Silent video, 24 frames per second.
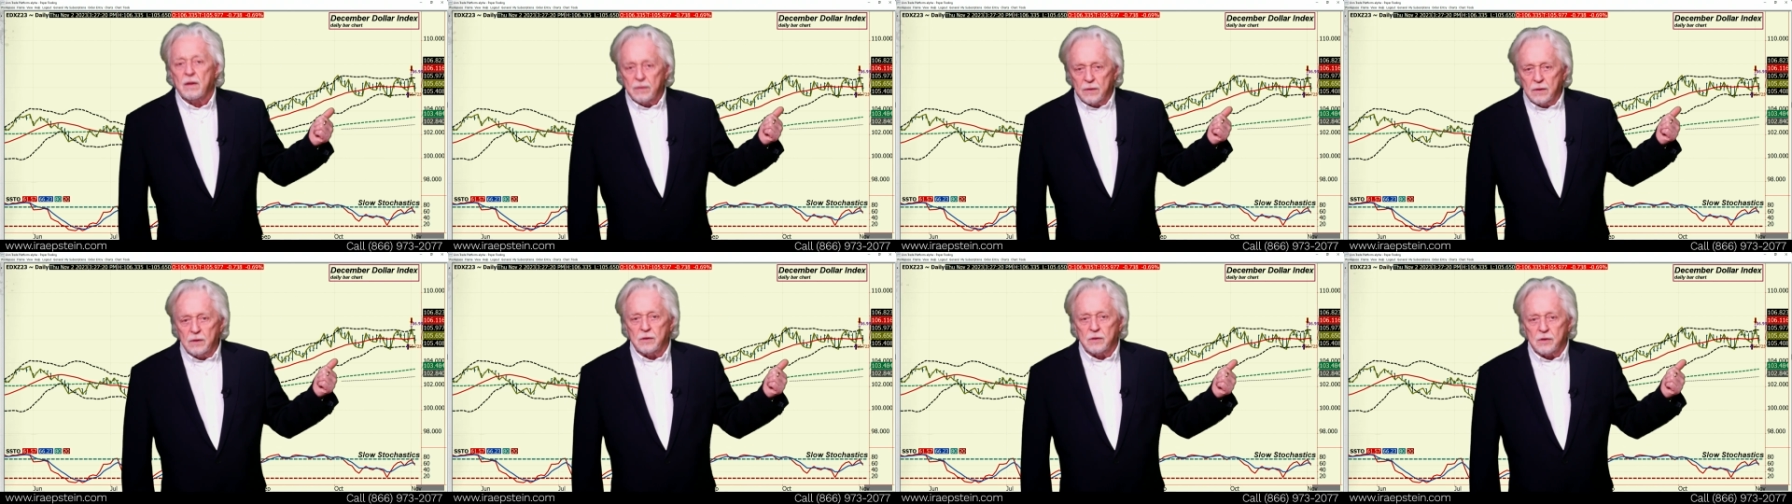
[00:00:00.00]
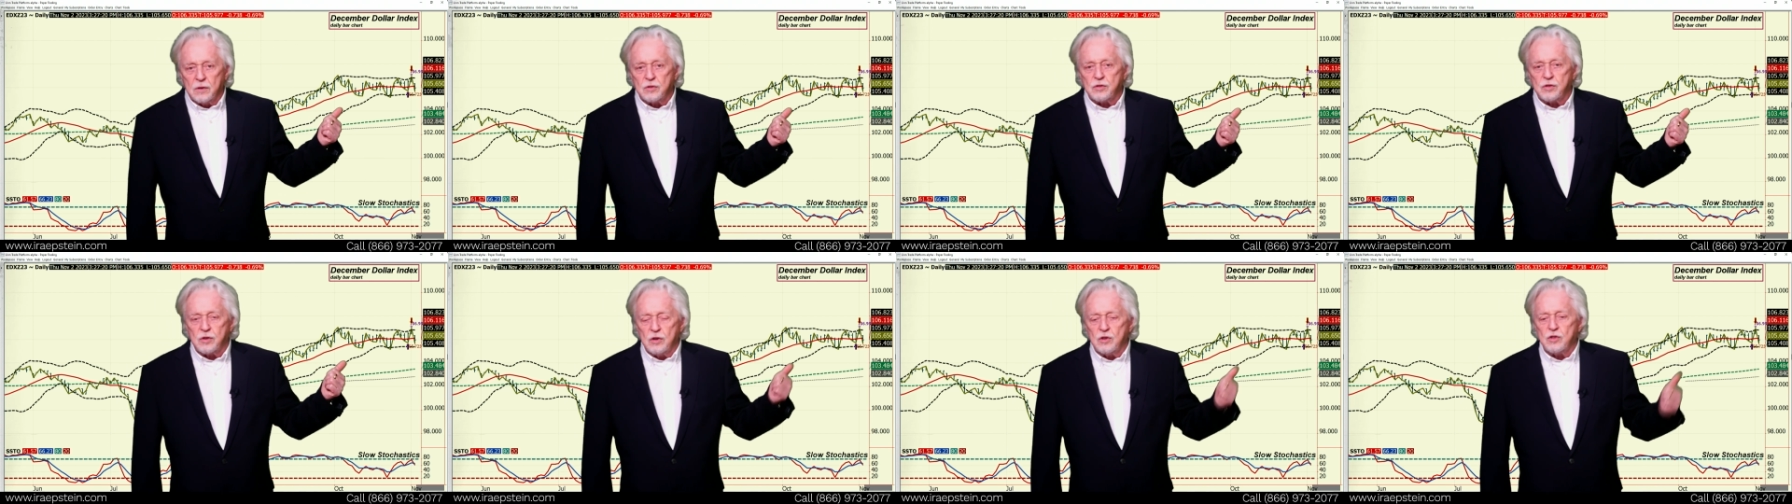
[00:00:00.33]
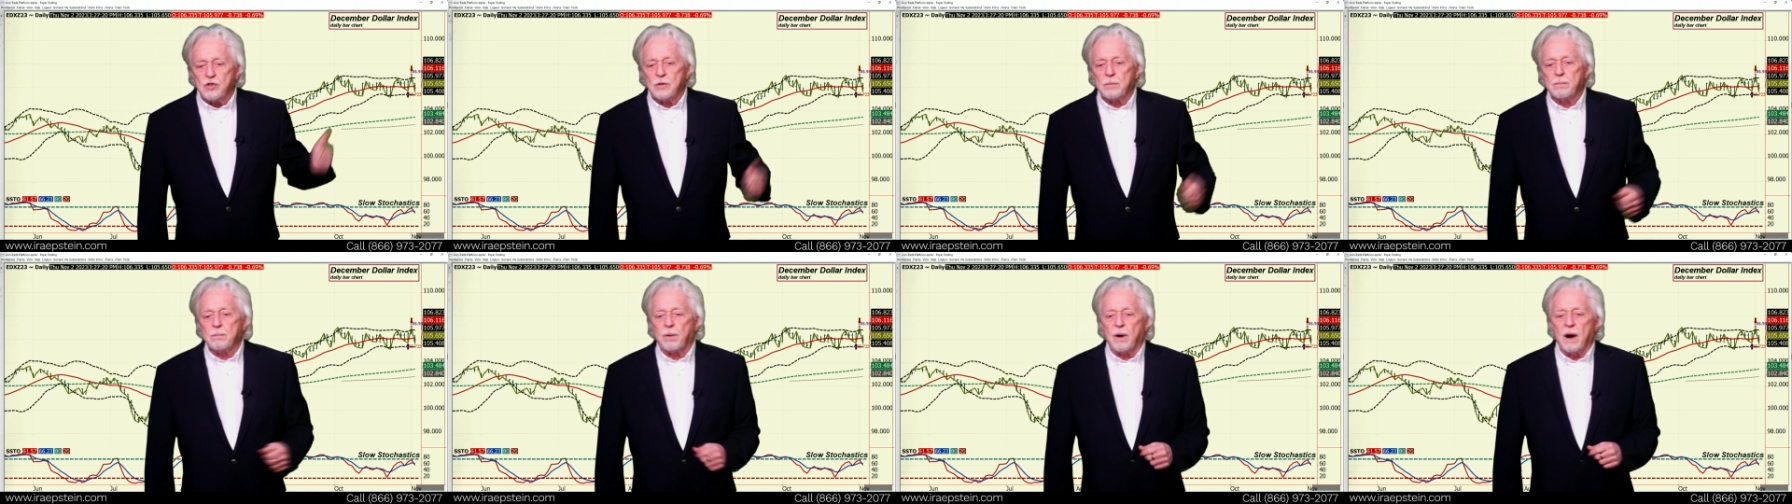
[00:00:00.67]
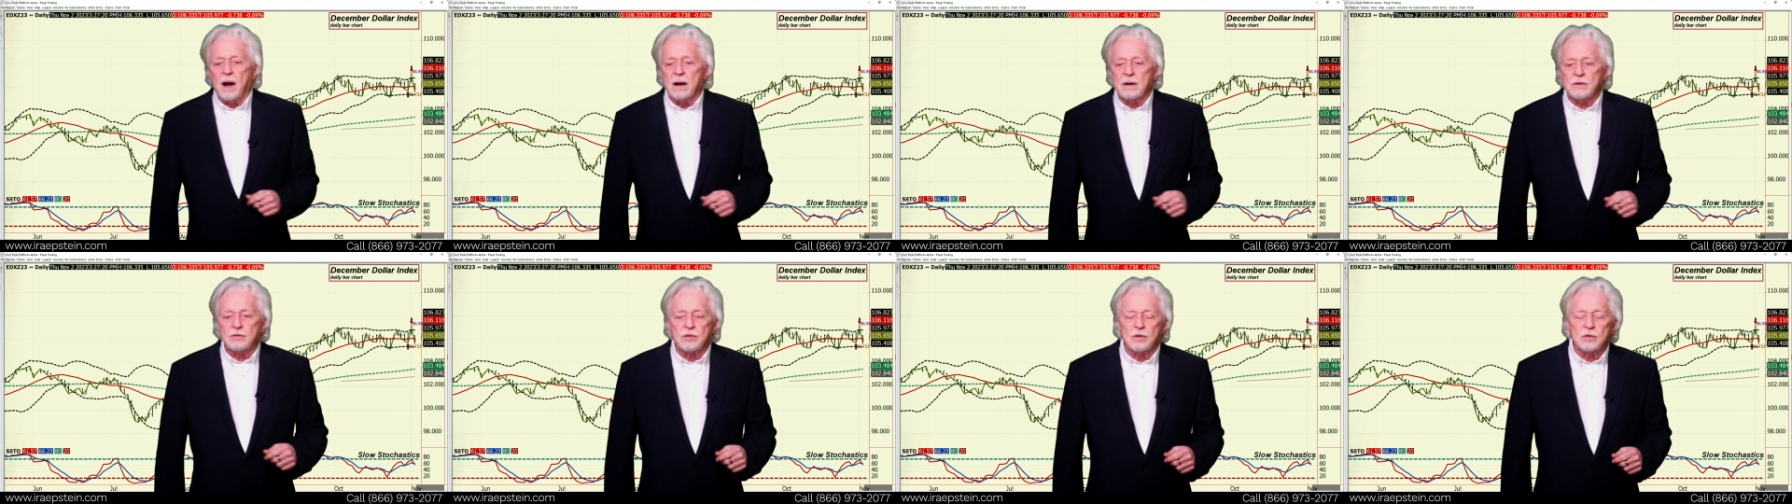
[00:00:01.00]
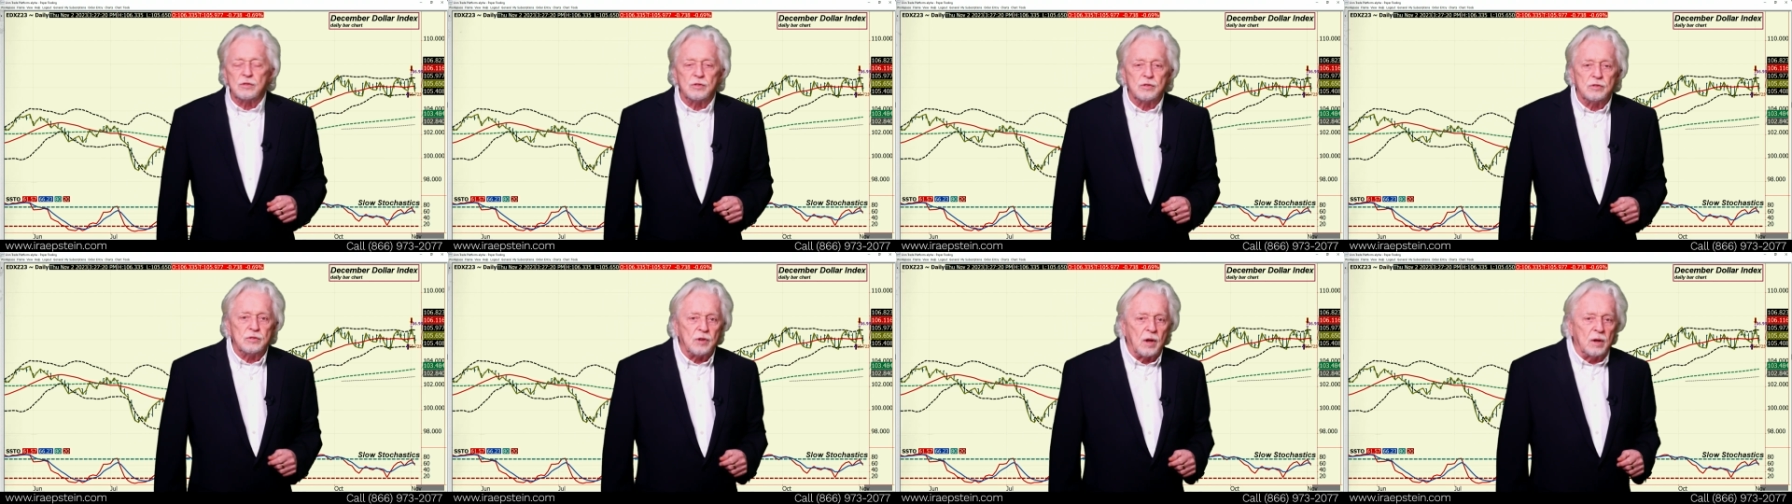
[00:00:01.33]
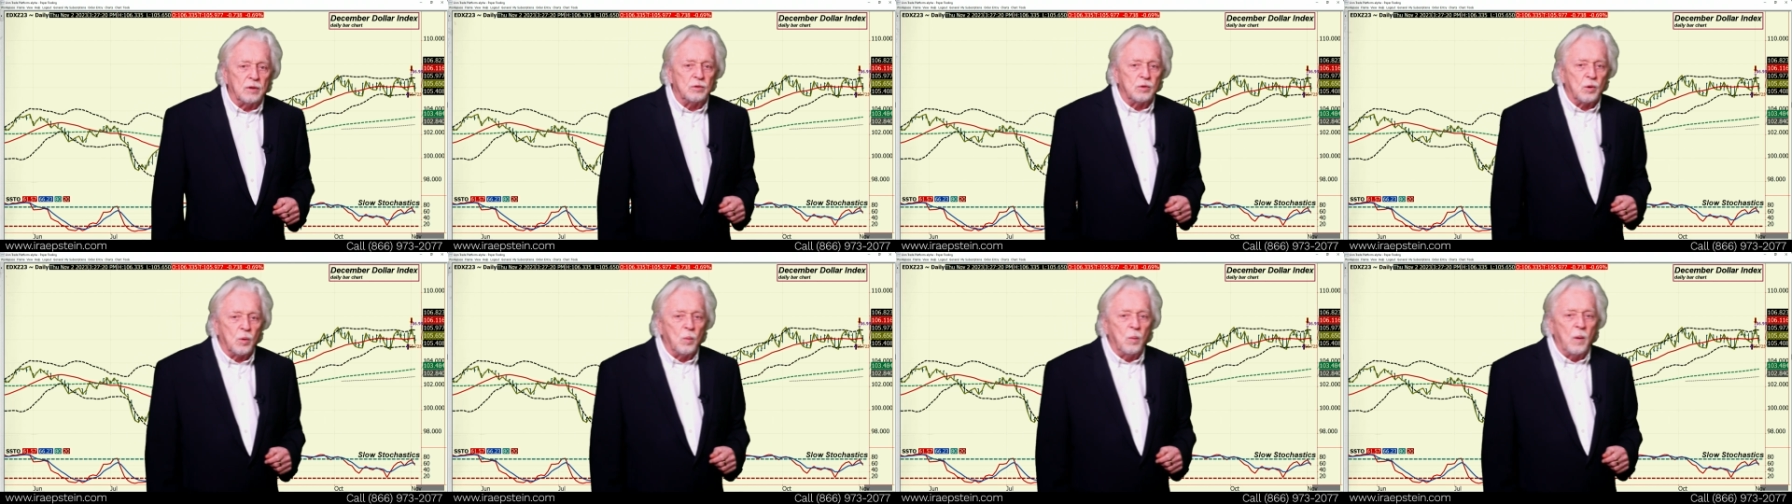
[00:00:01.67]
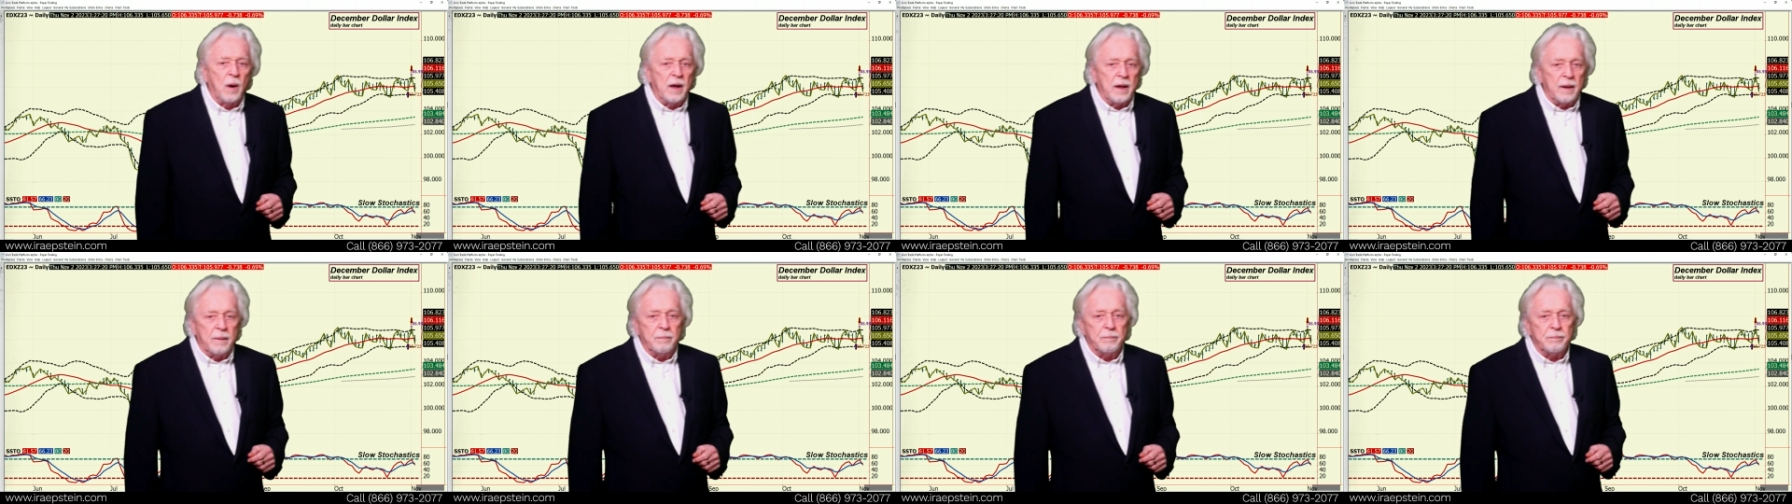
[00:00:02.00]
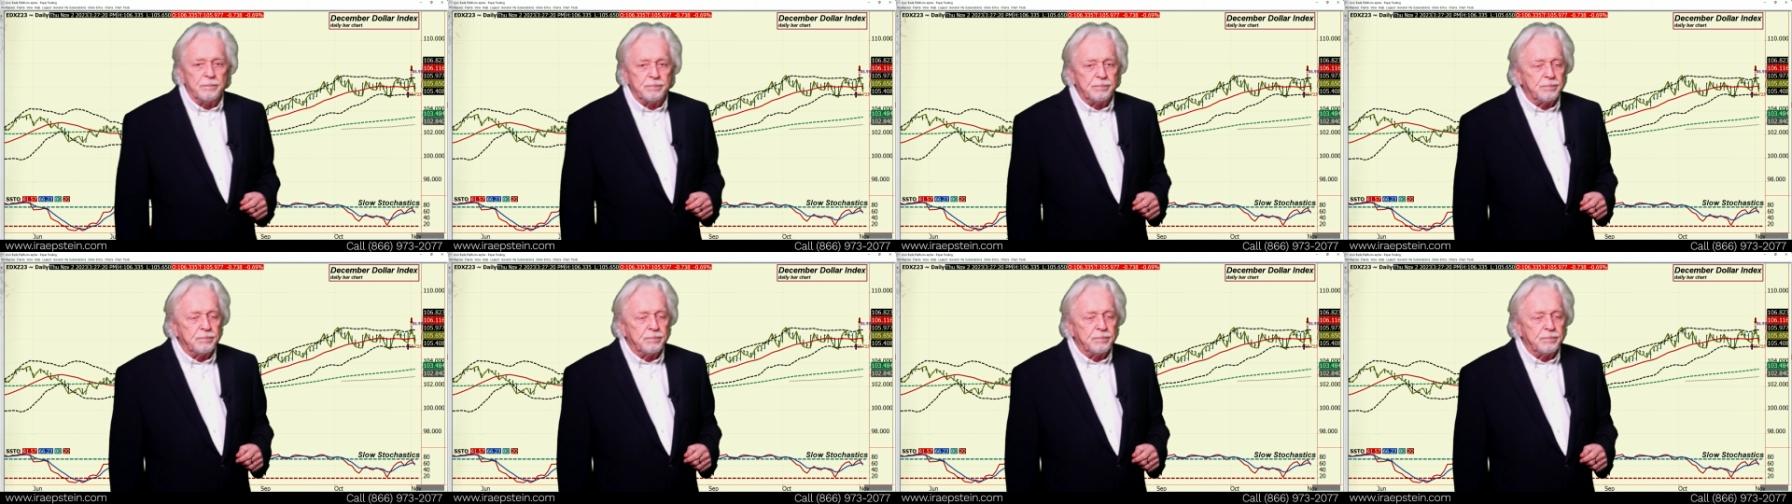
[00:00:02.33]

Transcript: The decision process is underway.